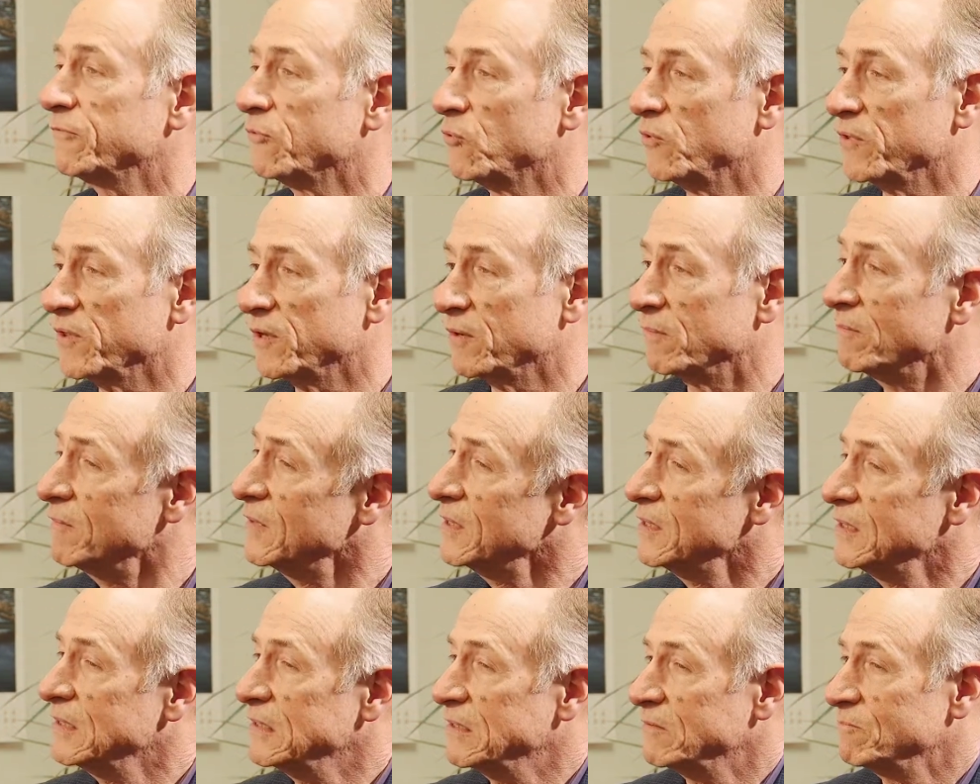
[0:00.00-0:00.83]
for
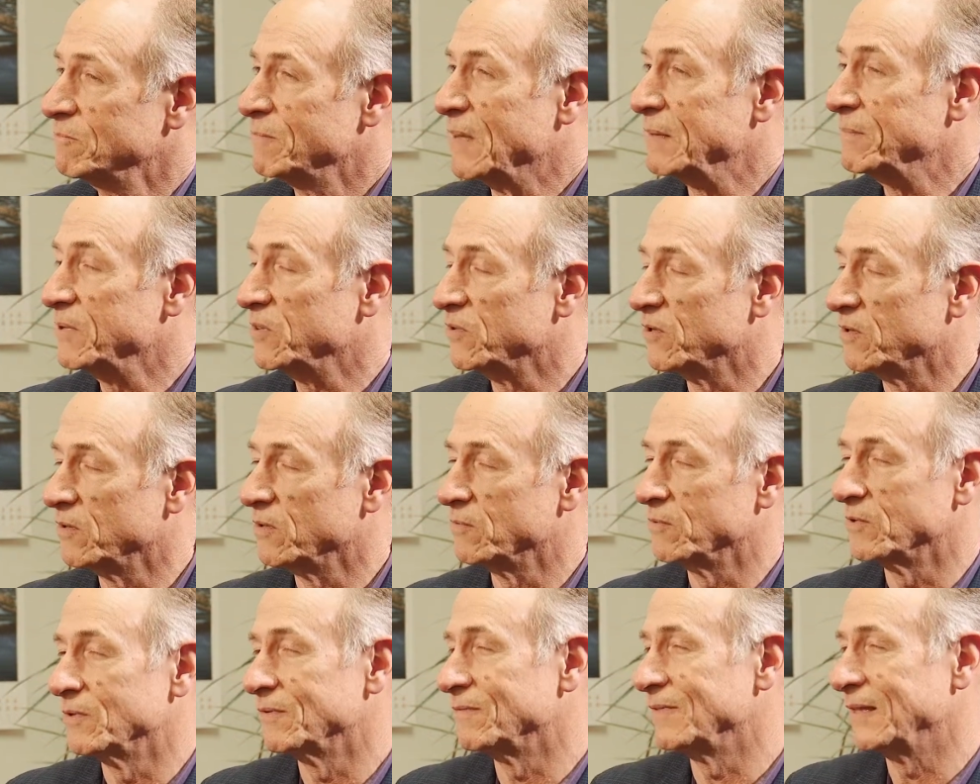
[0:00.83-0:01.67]

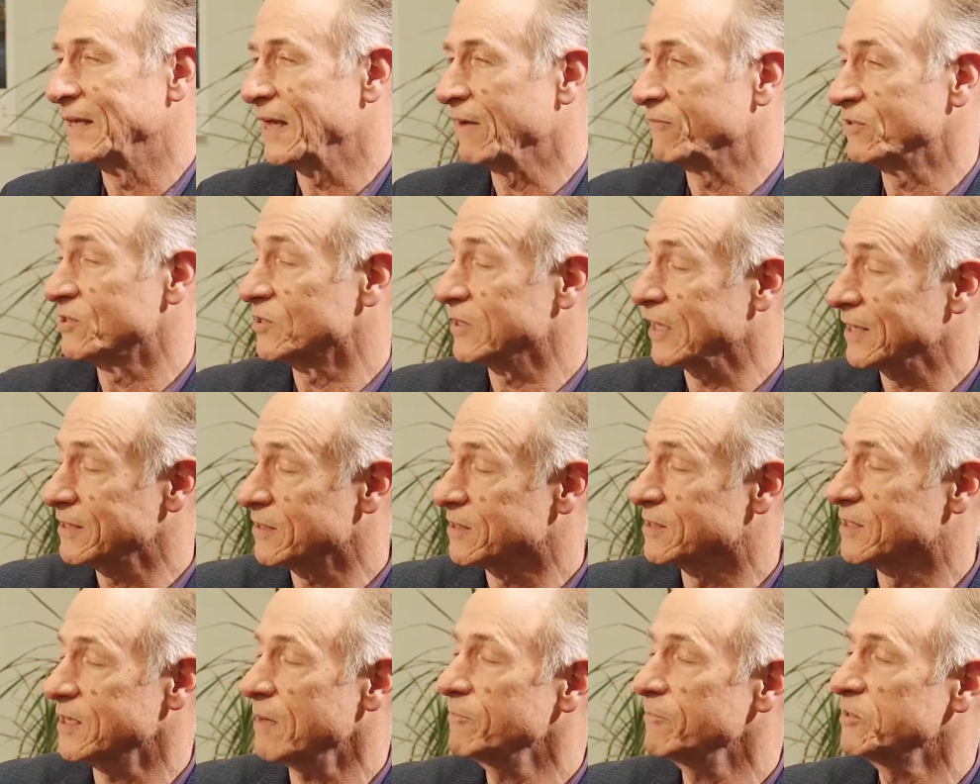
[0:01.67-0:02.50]
they have a slight
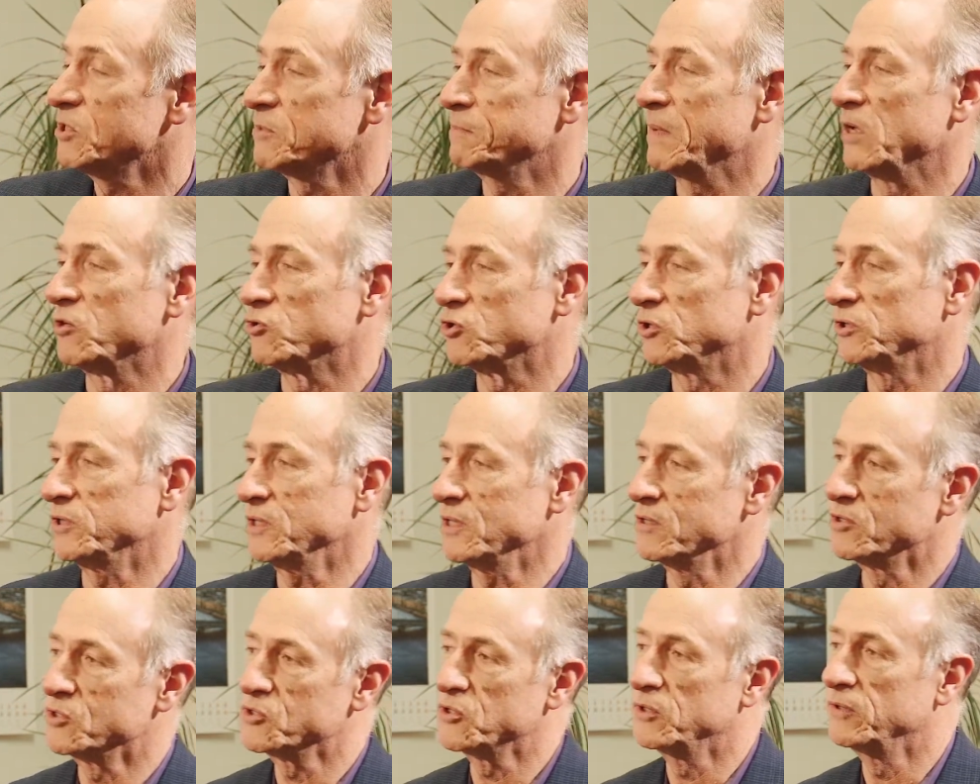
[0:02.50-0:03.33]
subspecialty
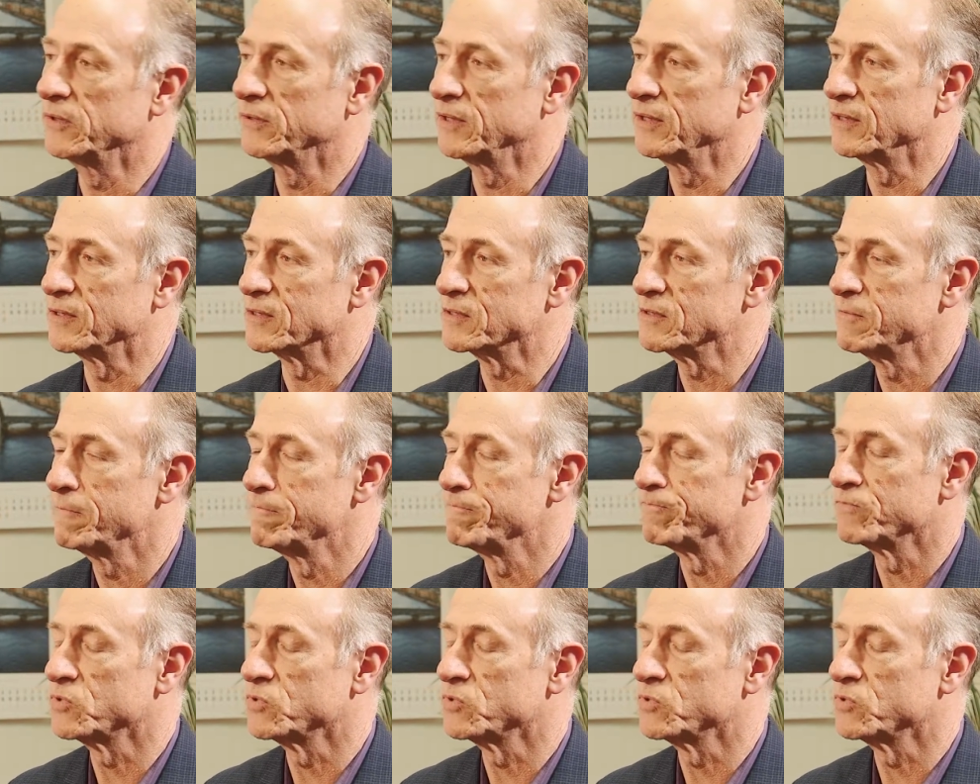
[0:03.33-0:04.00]
in certain things.